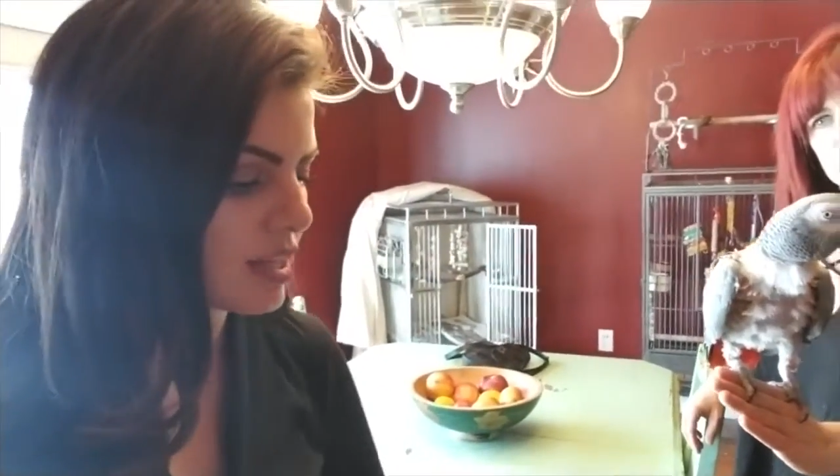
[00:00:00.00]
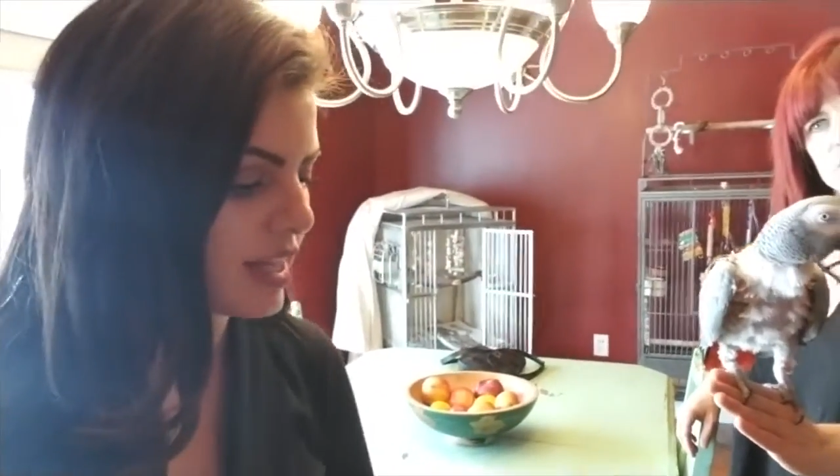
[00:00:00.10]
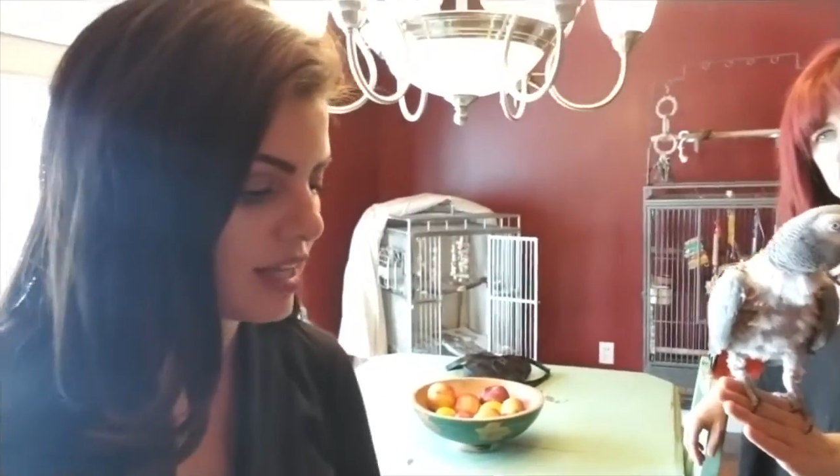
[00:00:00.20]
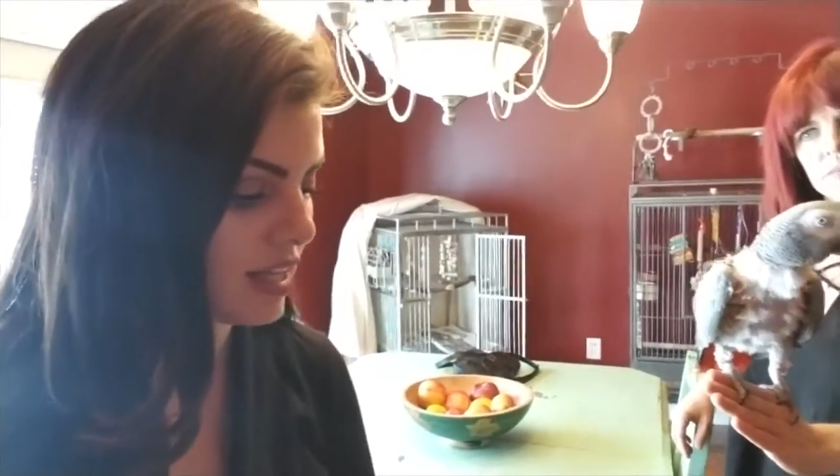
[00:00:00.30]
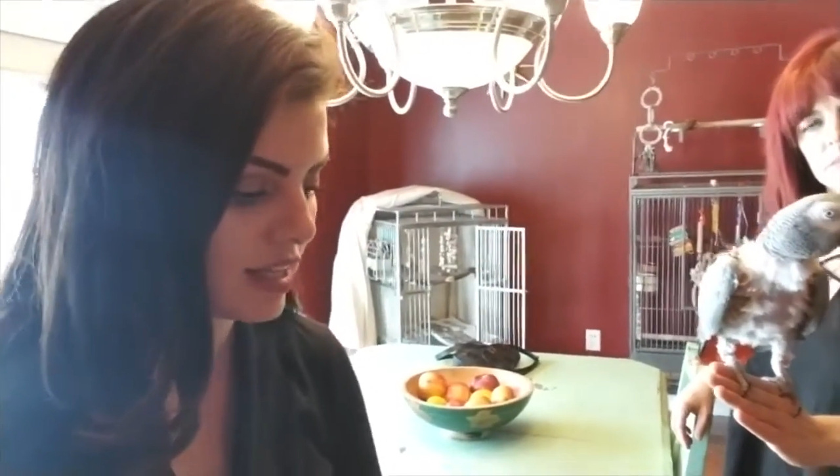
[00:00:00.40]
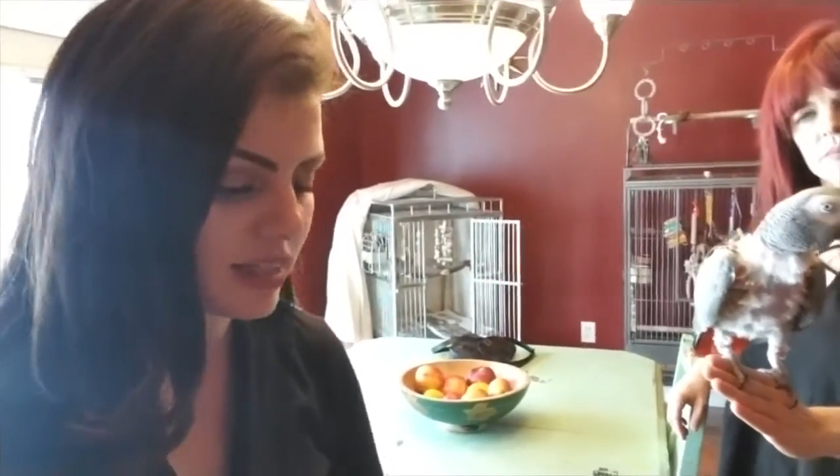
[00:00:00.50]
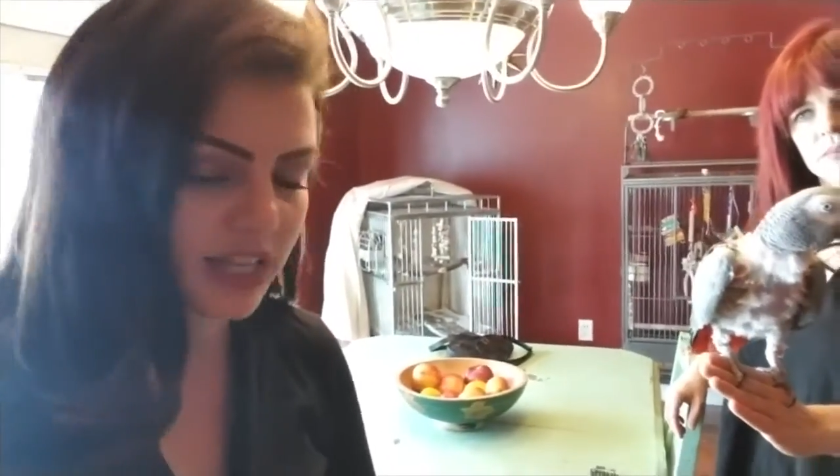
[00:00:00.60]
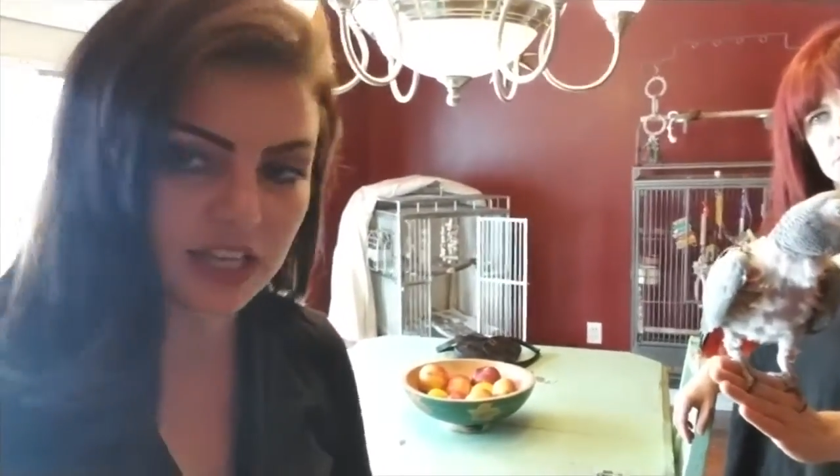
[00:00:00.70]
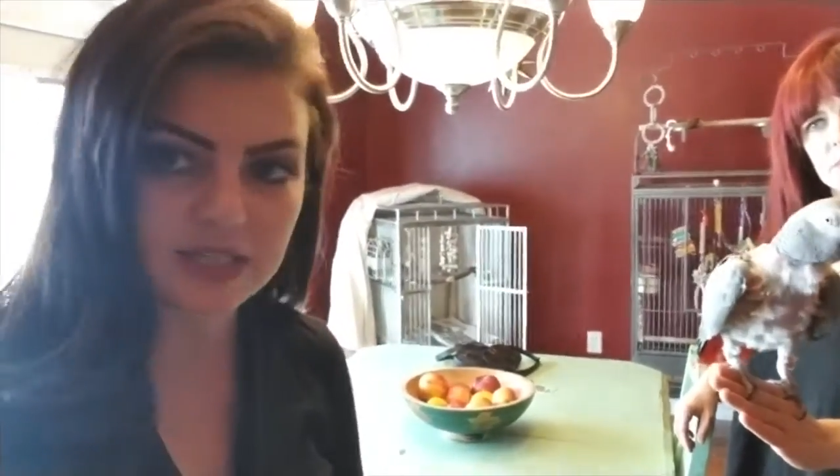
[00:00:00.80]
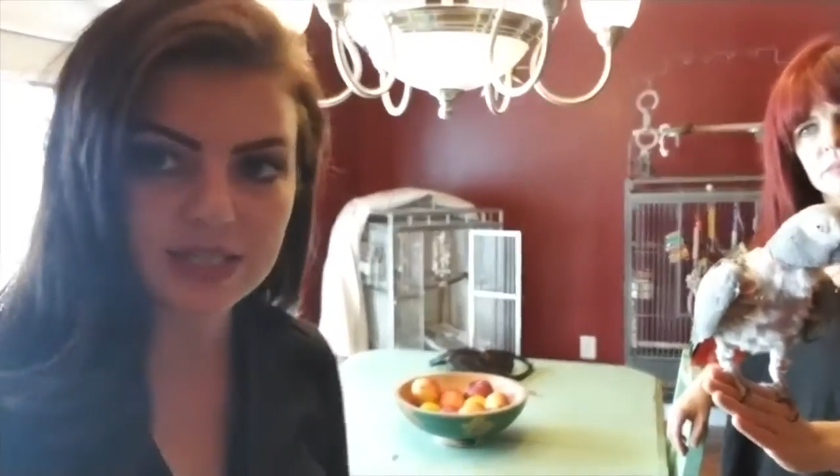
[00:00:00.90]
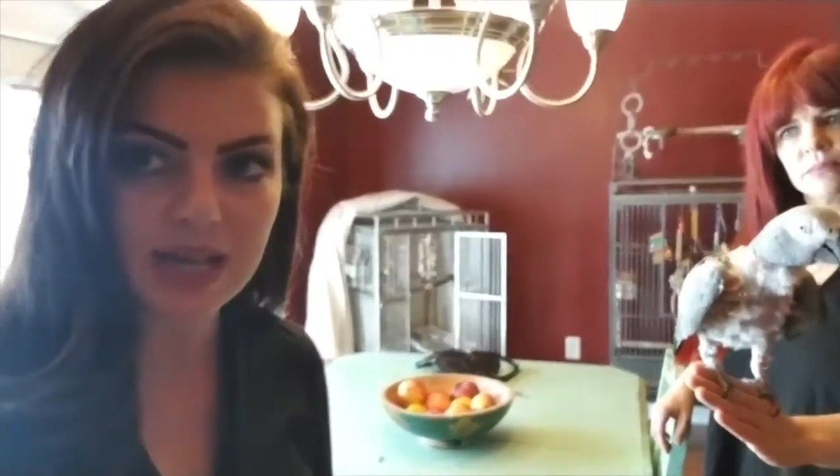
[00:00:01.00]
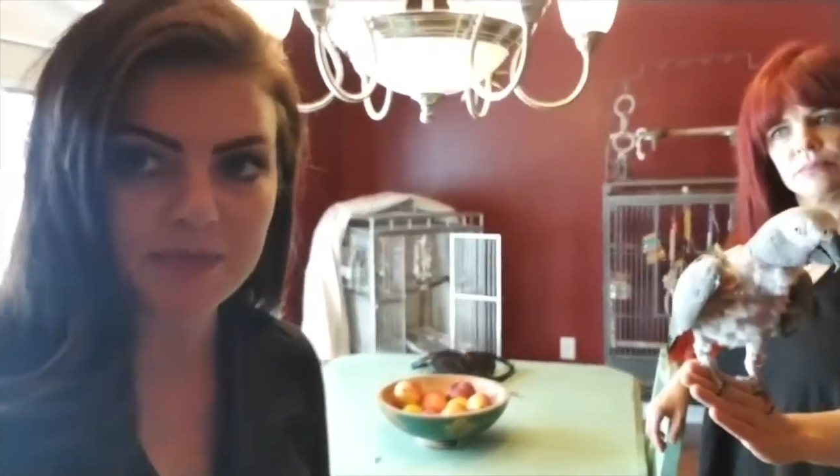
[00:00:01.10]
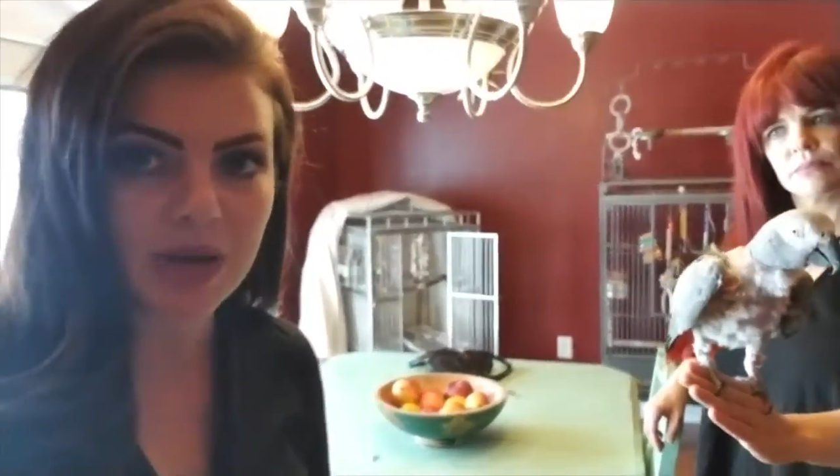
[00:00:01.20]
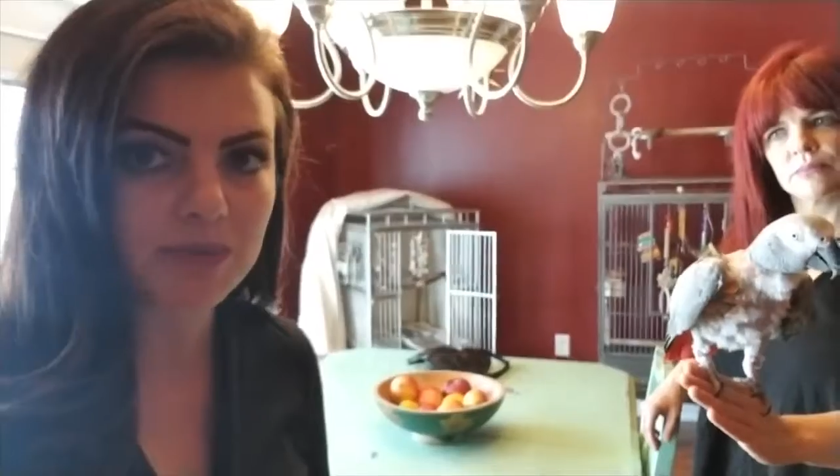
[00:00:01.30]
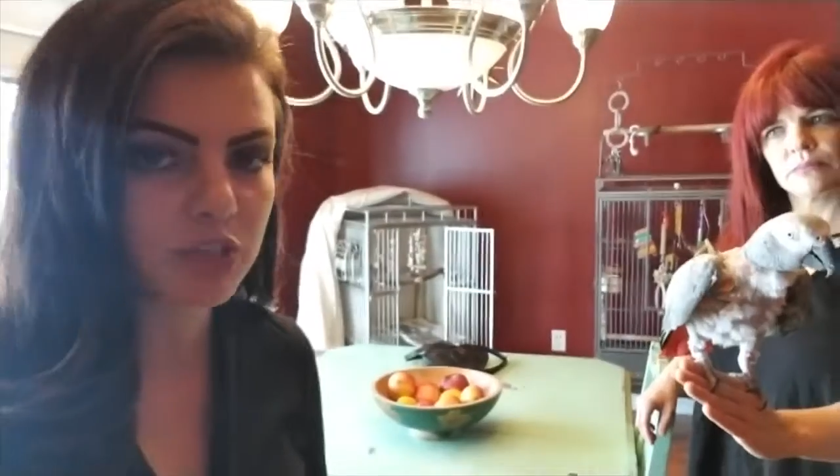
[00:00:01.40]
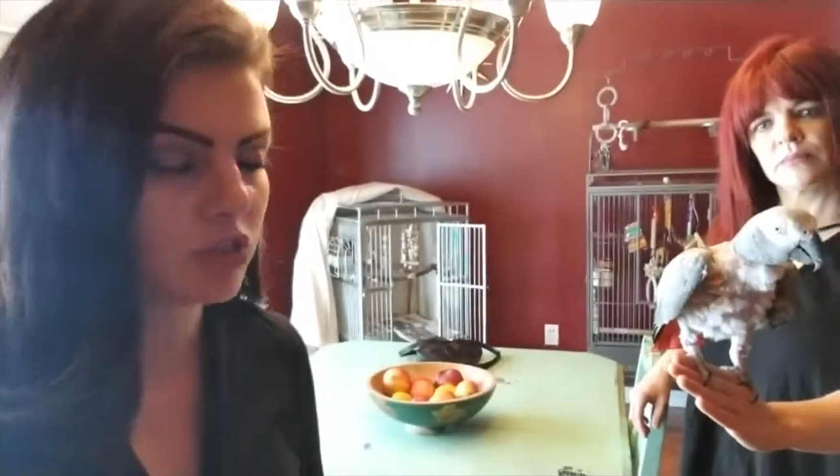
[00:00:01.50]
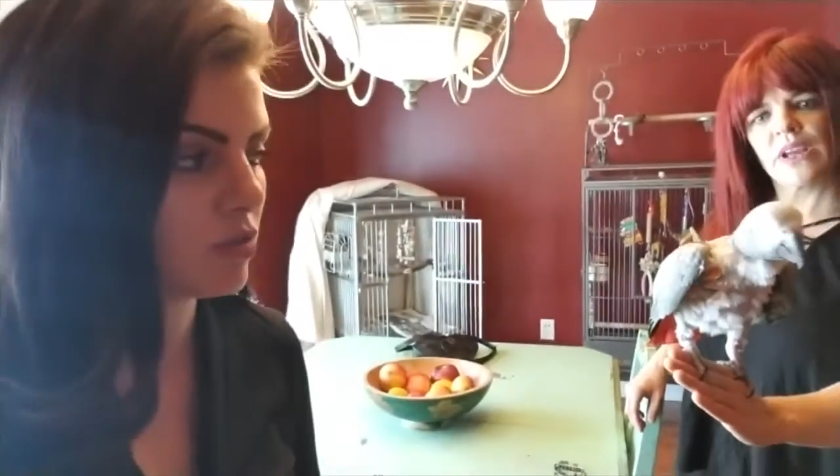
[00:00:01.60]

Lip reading: They'll step up to